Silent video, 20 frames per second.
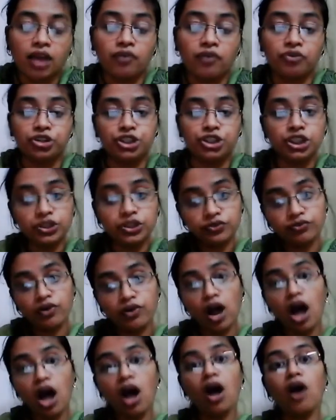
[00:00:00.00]
which is
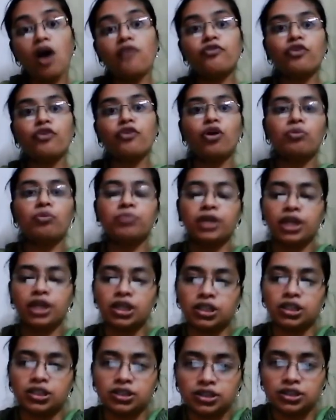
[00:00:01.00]
far from
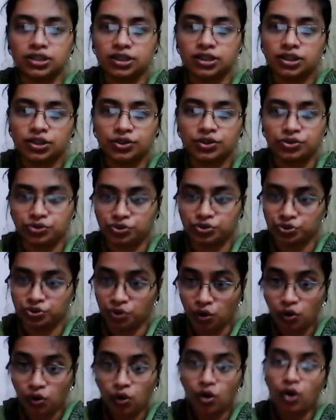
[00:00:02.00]
here.
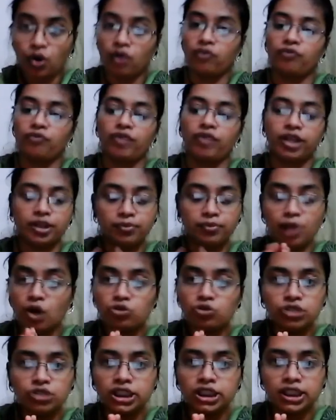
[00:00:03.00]
So where the
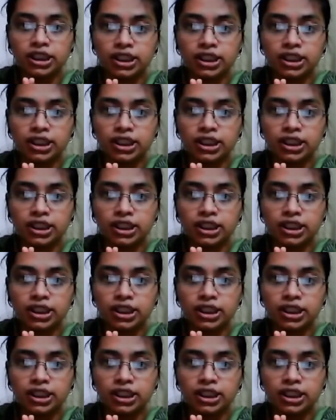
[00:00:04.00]
mountain